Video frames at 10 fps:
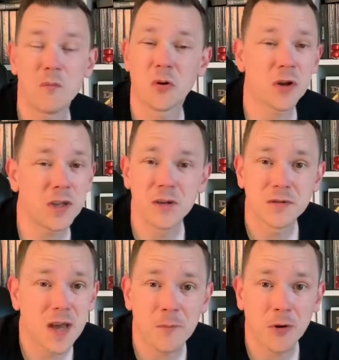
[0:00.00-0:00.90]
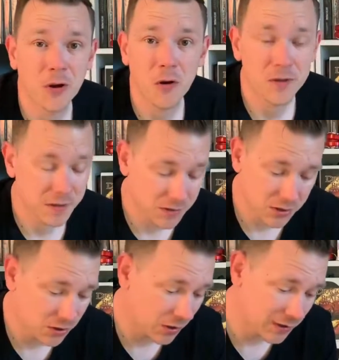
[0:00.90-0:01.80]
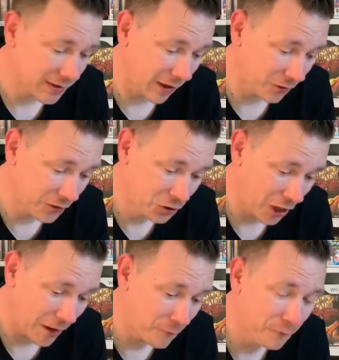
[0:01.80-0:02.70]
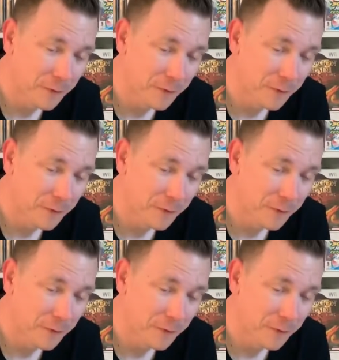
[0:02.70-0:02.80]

not going to use that, am I, guys? It's just going to sit on the shelf